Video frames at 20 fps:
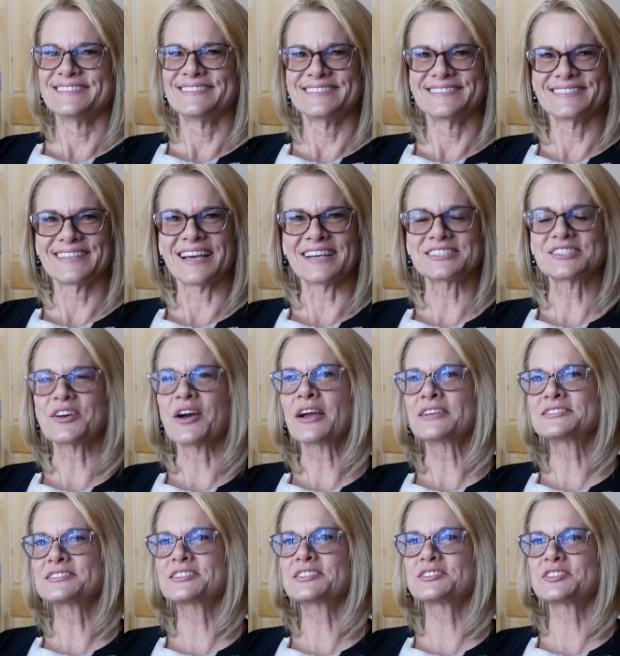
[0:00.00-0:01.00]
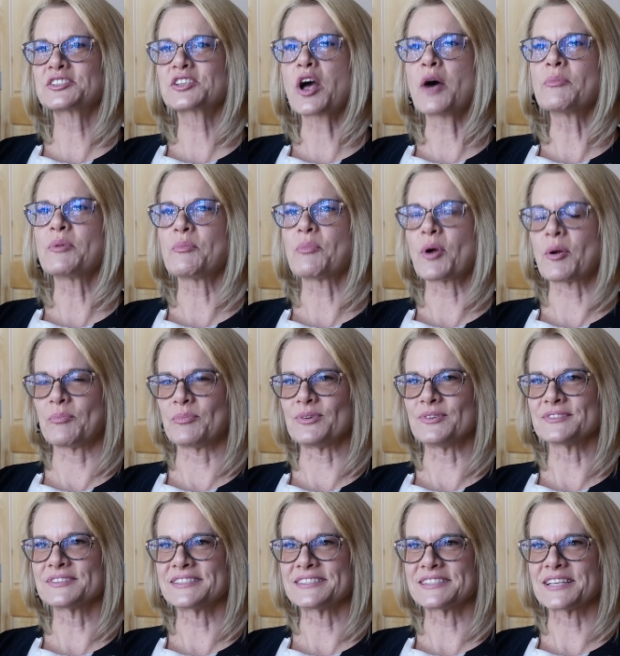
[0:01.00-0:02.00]
Yeah, so I just call me
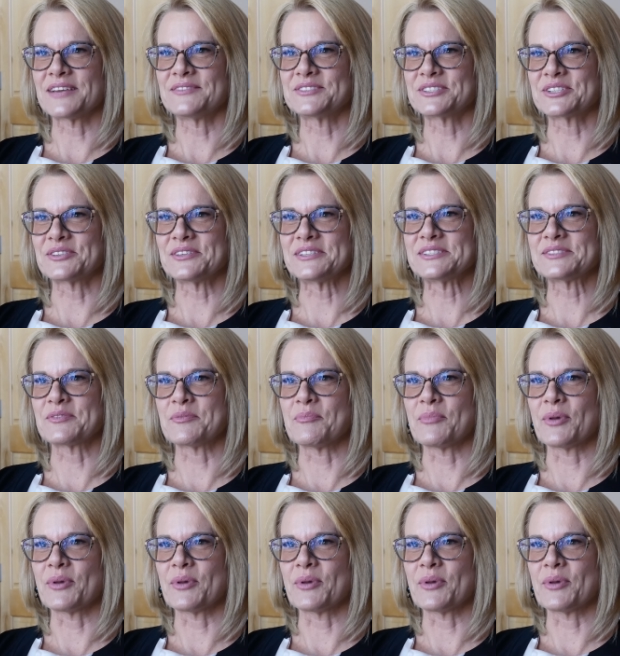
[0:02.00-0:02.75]
purple since I have degrees for